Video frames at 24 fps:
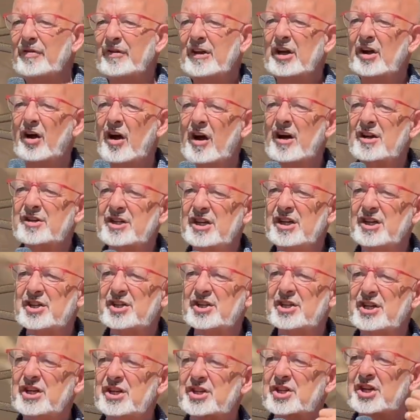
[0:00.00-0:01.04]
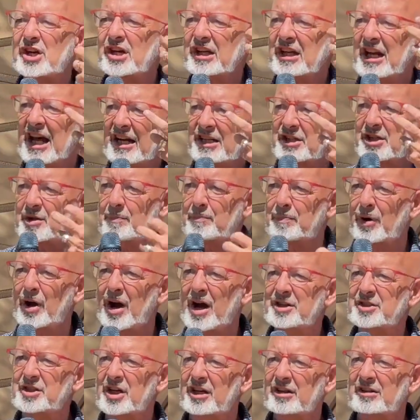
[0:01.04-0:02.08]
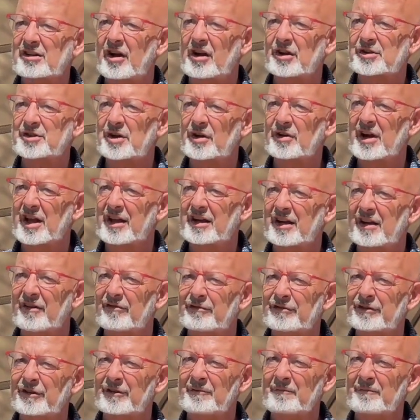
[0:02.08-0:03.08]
the RTC selects a project alternative.